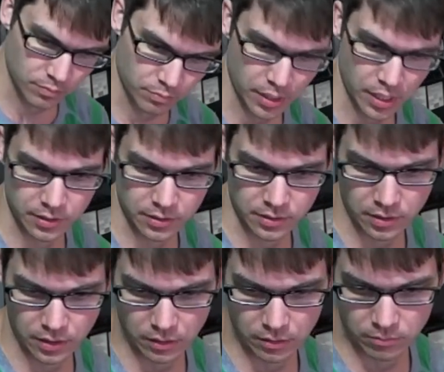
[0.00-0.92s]
but
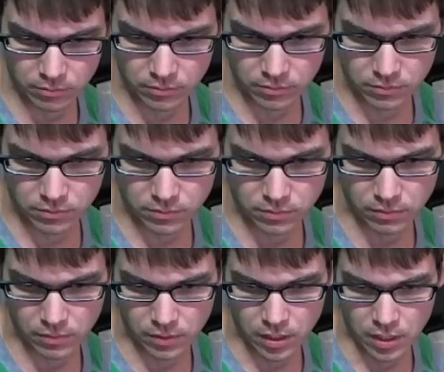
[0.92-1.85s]
um,
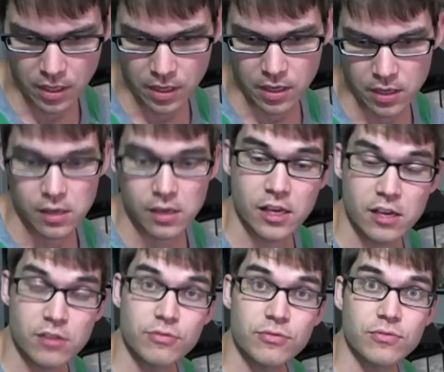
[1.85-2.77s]

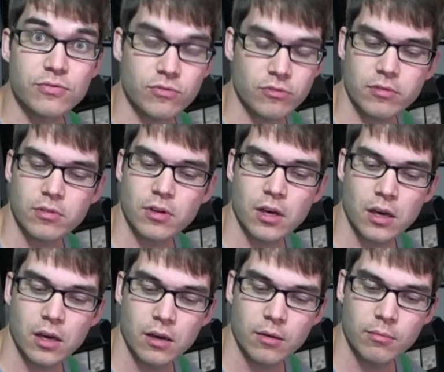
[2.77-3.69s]
if
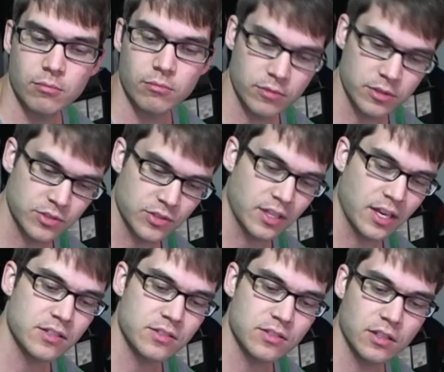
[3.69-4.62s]
um, it's the
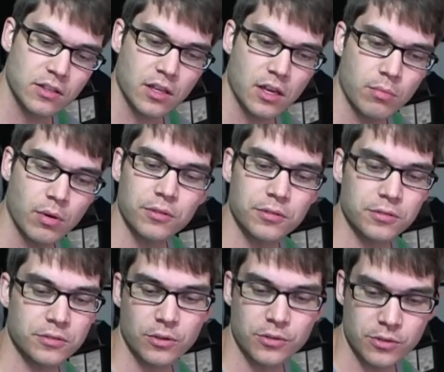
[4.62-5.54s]
case that they both
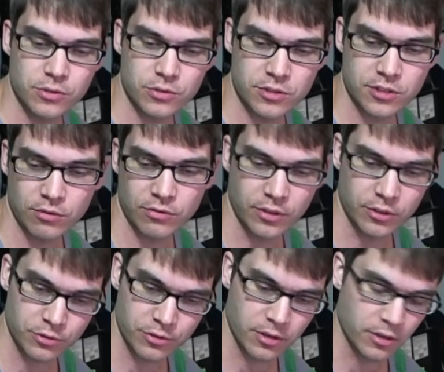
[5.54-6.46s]
don't use chill
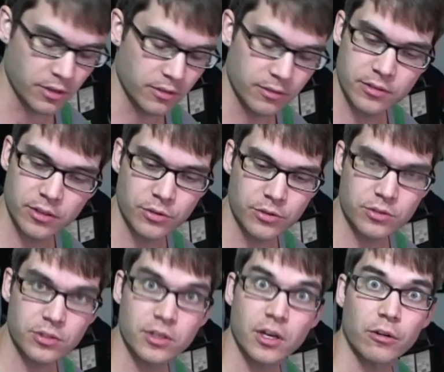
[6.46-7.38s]
filter or don't
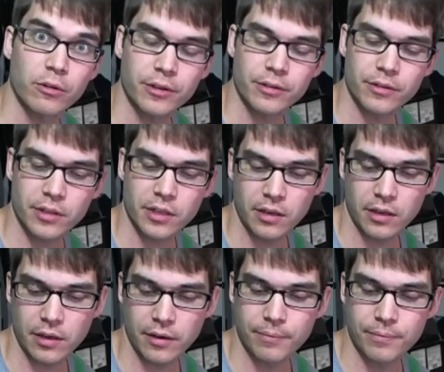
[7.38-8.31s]
use colorant, then um,